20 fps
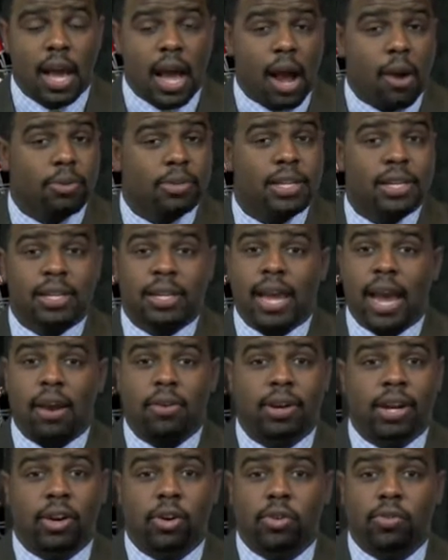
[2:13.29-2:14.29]
I would say
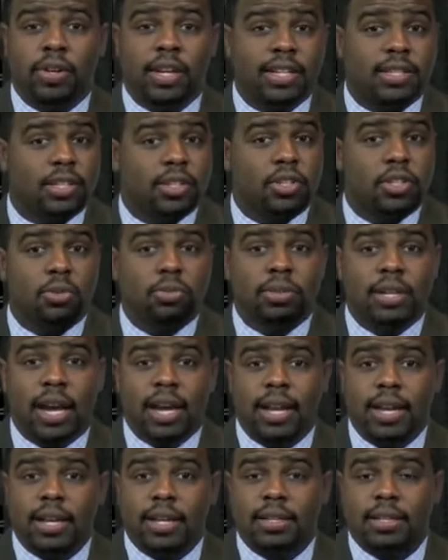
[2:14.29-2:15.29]
carry that over. That's the two
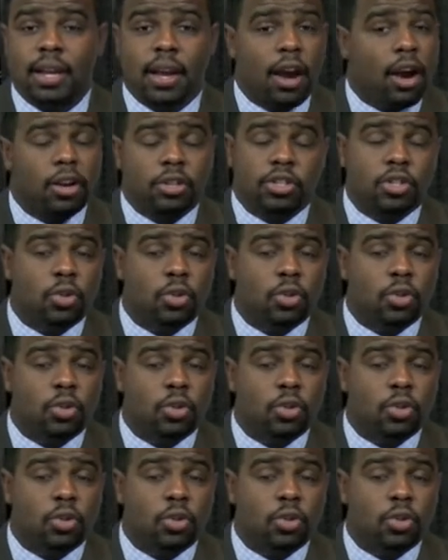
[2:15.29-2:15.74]
tight ends or uh,